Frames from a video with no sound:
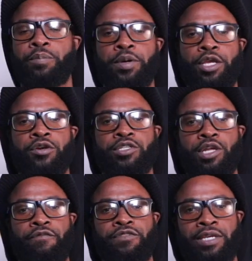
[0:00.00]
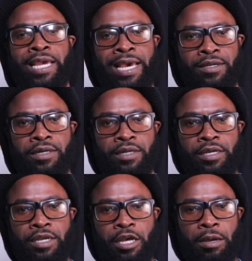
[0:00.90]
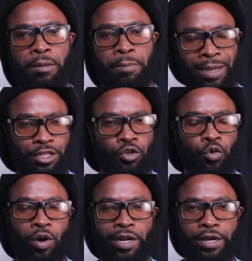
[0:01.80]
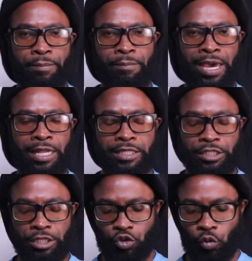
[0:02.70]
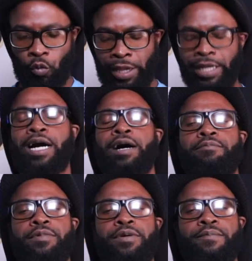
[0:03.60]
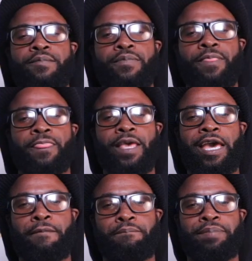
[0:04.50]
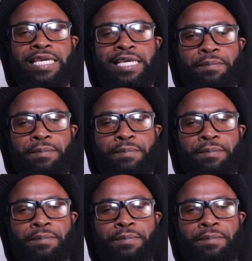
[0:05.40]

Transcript: to put yourself together. But you want a man to just wake up and be